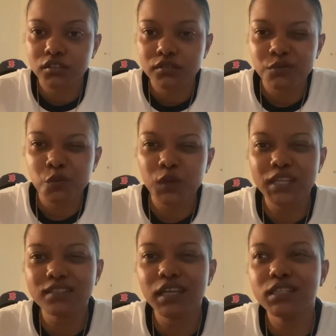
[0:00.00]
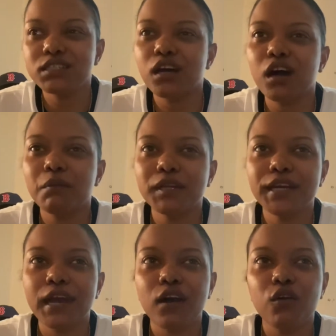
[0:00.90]
when I say
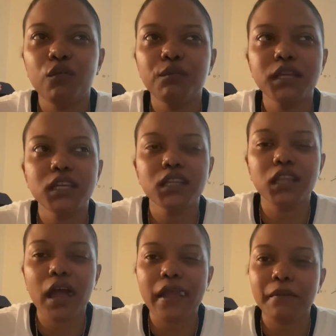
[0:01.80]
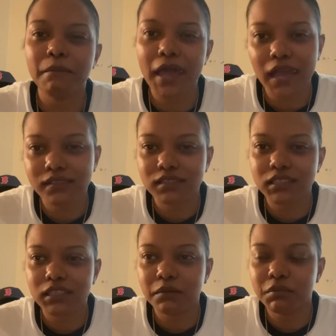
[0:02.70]
dominant, I don't mean like
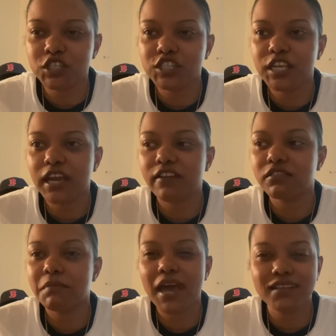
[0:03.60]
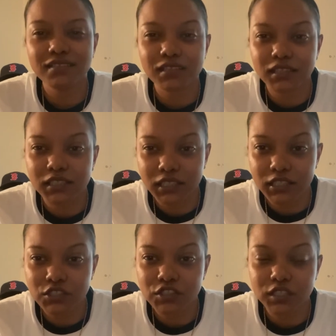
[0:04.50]
masculine, but she has masculine
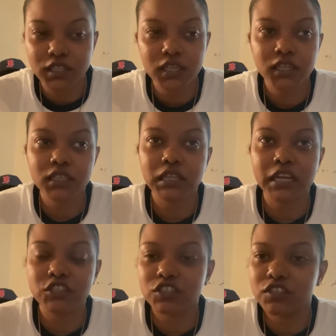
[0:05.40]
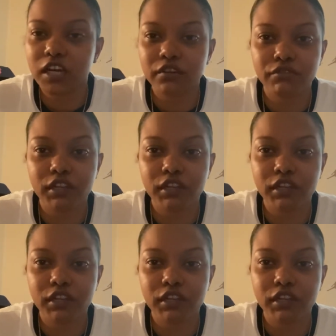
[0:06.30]
energy. Like, she's not afraid